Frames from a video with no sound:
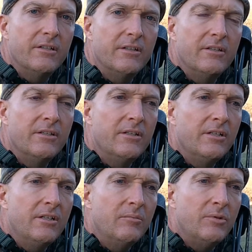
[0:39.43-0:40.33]

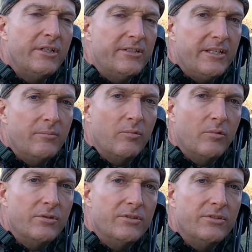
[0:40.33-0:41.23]
The pretty deep
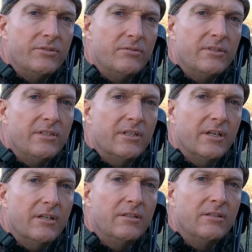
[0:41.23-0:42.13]
woods to
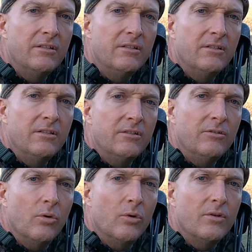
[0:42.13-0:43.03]
the
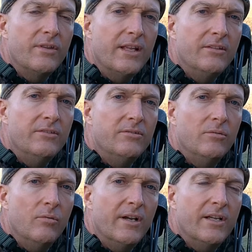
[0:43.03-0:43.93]
north and to
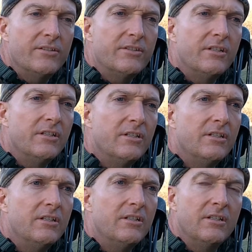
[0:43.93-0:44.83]
the west.
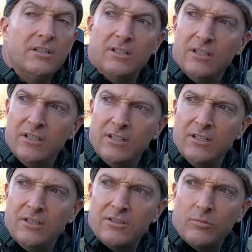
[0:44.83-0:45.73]

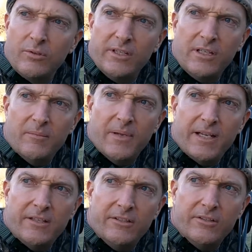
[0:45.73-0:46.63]
So we're going to get
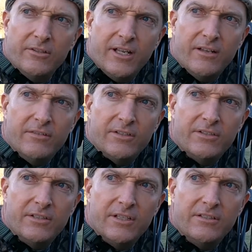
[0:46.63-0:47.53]
back in here and have this
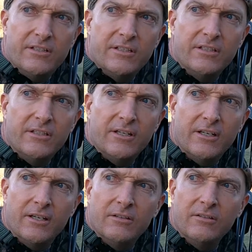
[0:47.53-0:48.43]
sit.
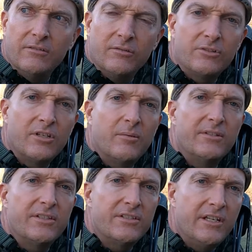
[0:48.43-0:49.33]
First time
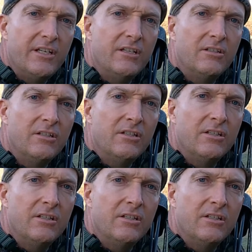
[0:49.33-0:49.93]
on the stand.